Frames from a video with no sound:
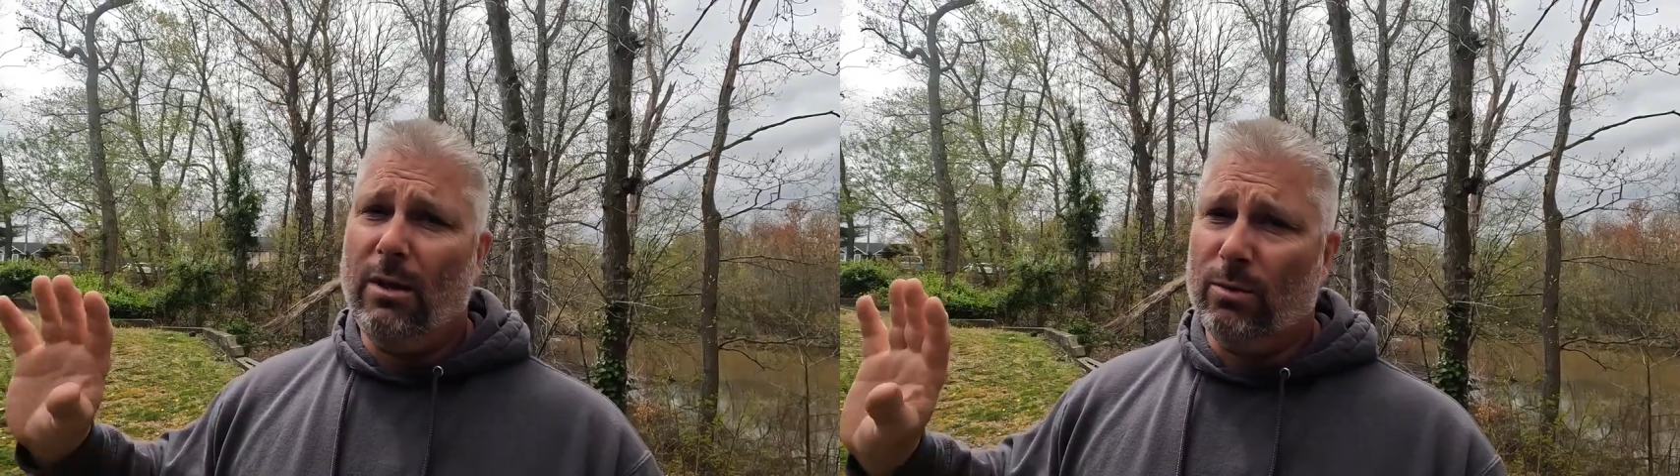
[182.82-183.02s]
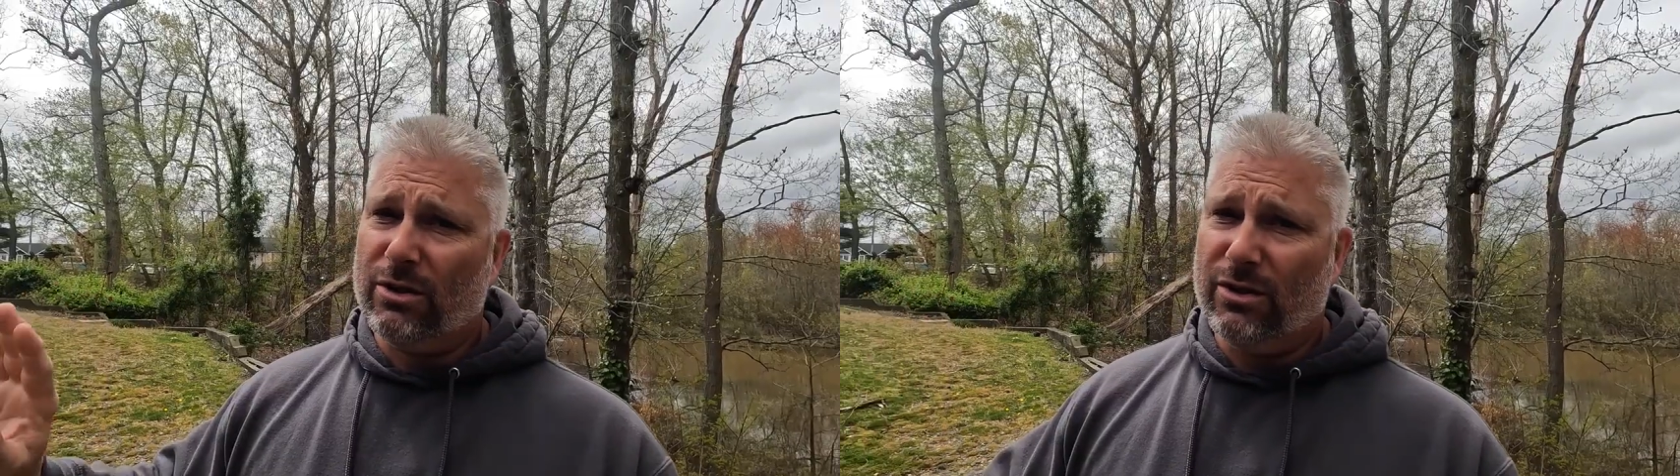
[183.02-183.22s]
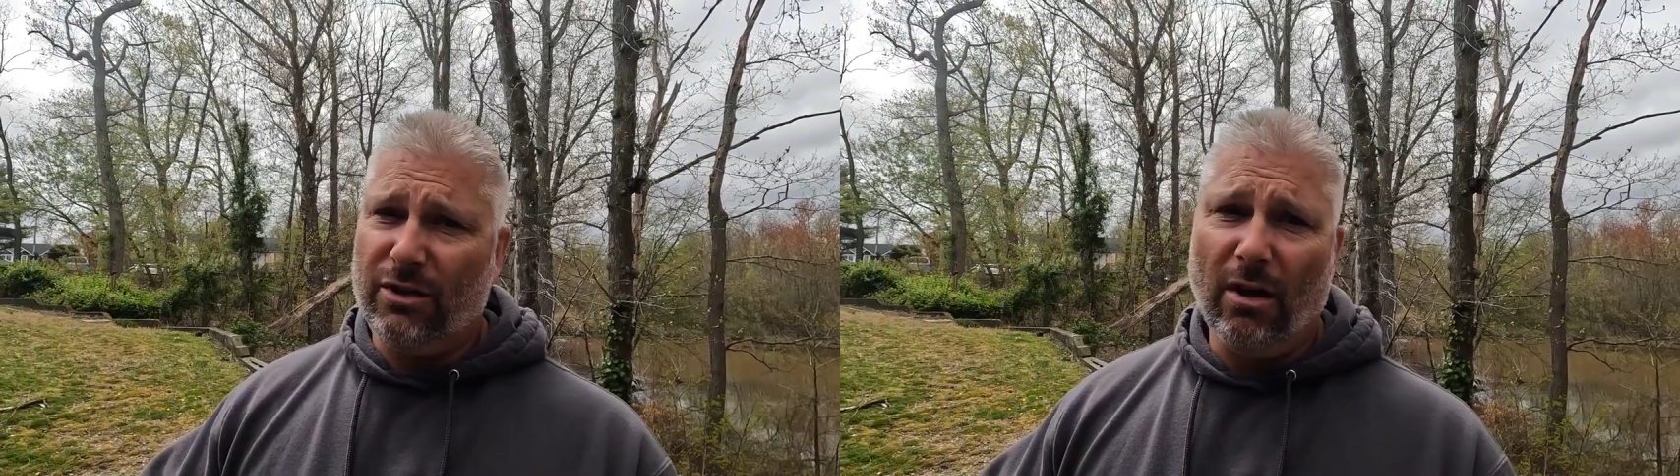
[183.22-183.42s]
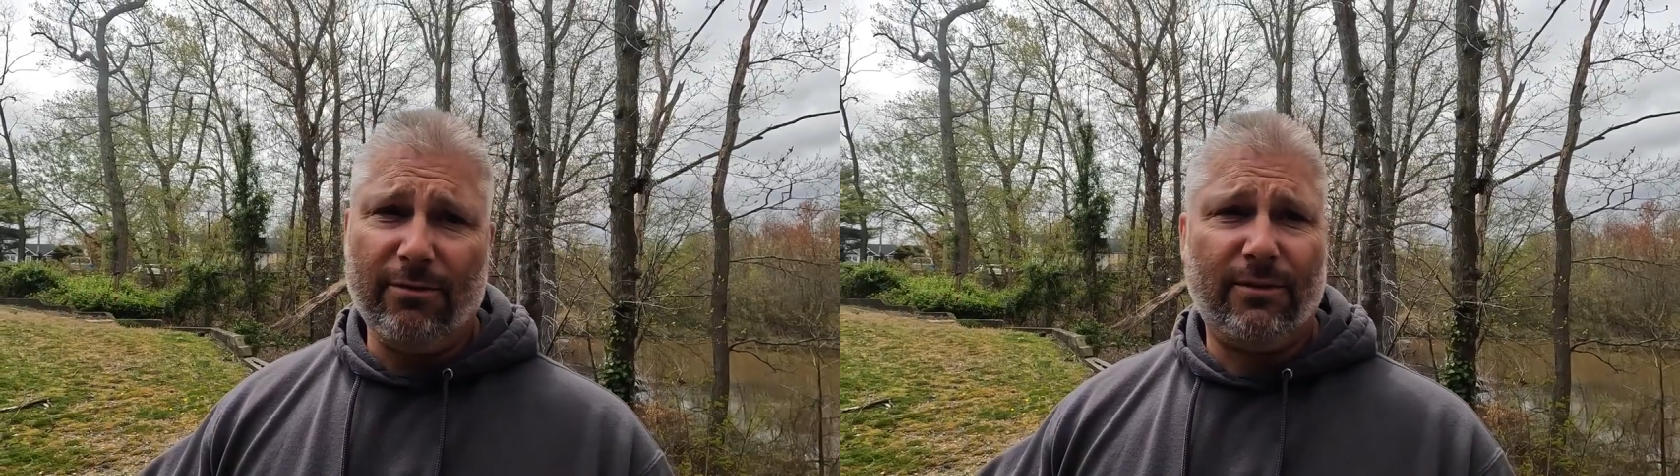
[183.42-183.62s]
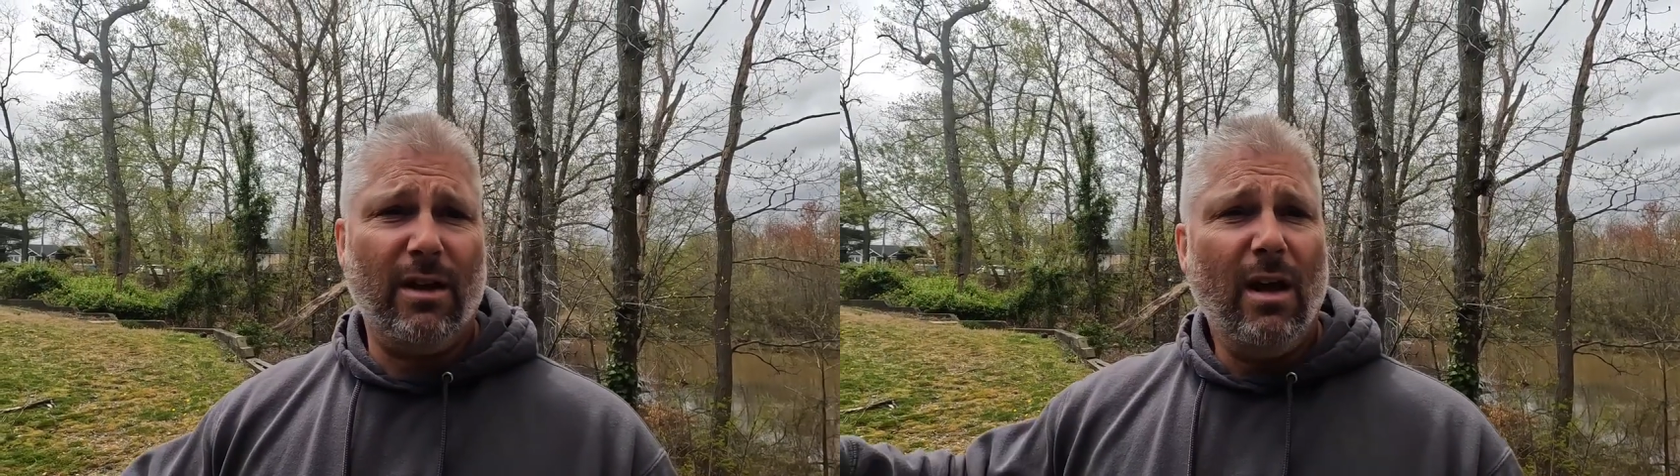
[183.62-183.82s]
it was
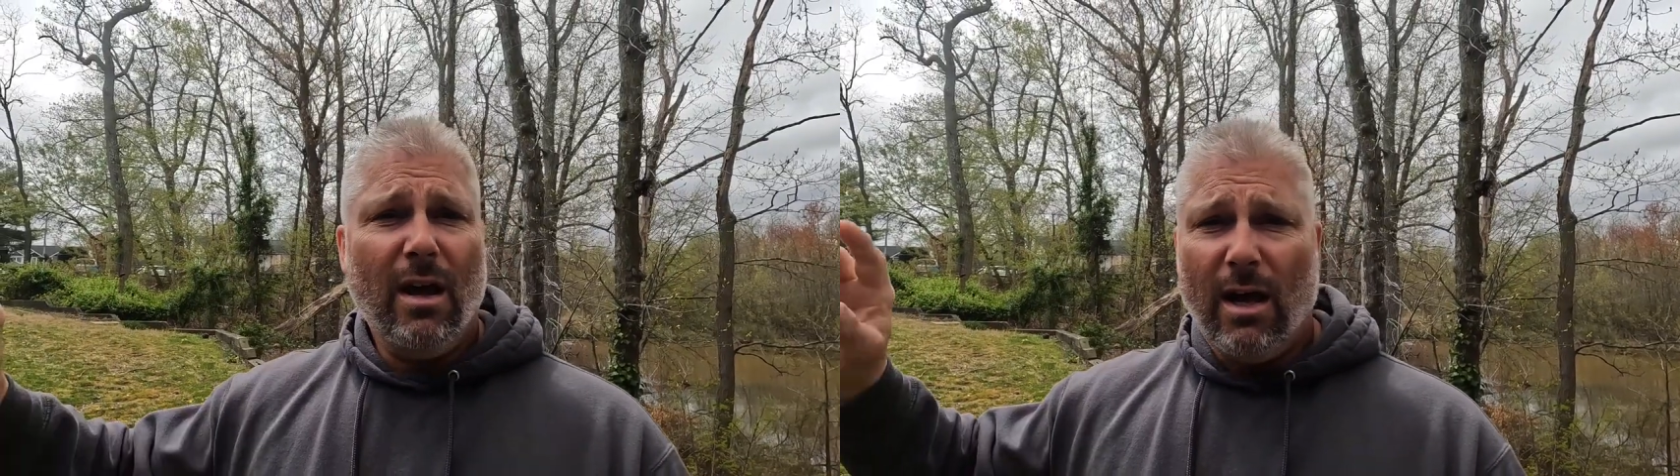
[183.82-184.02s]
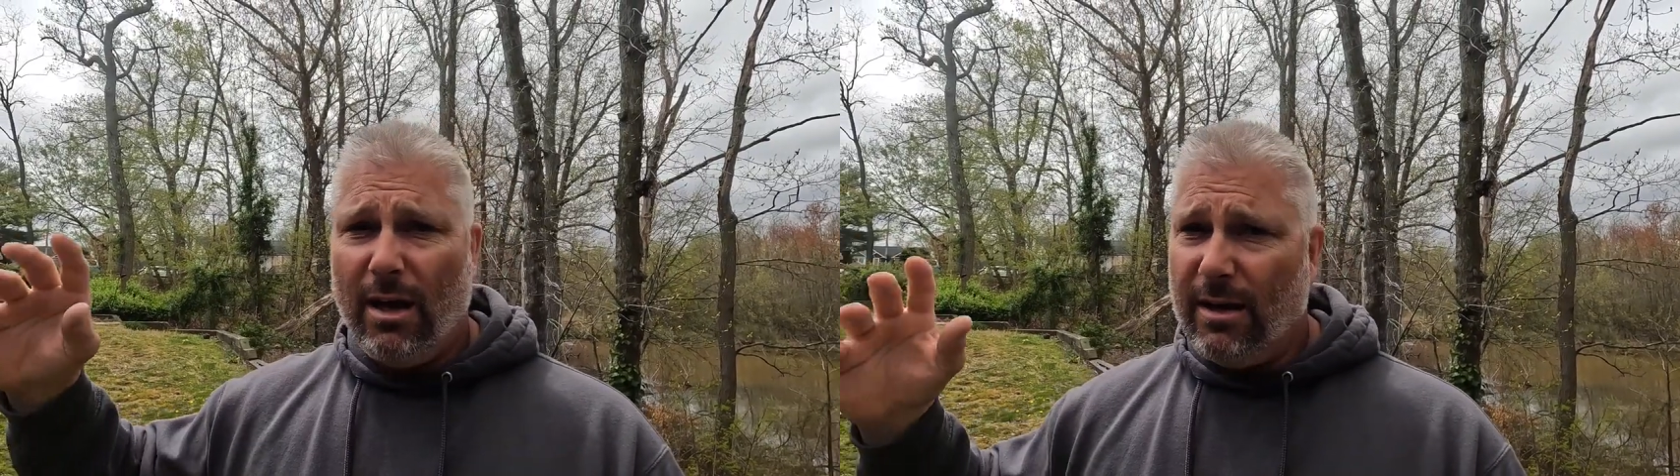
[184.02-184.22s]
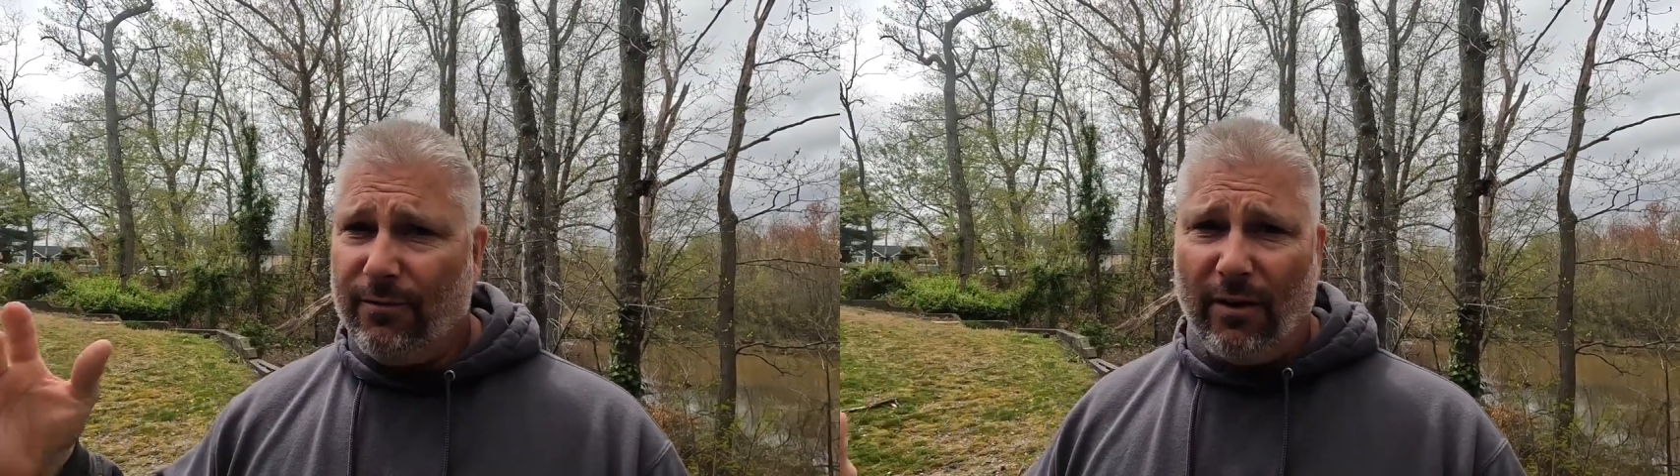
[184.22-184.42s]
stuffed, and